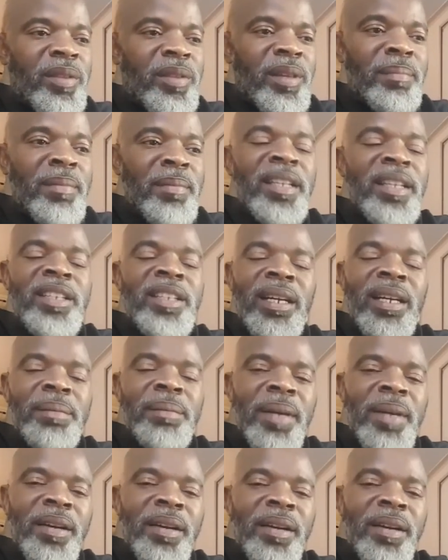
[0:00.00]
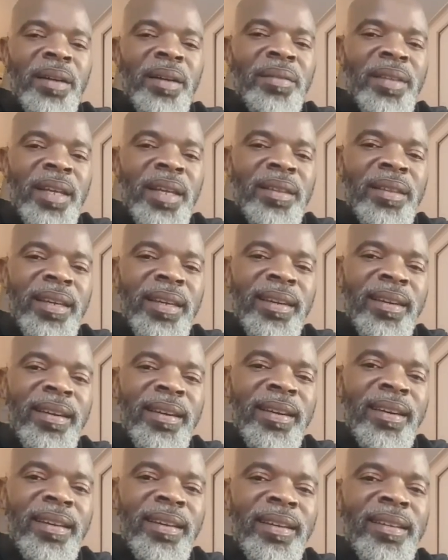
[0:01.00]
military background that they
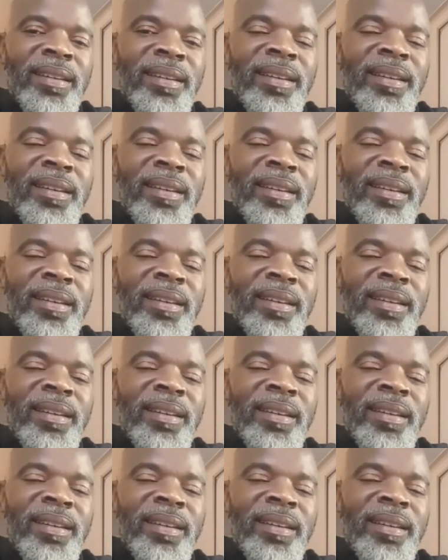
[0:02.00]
had,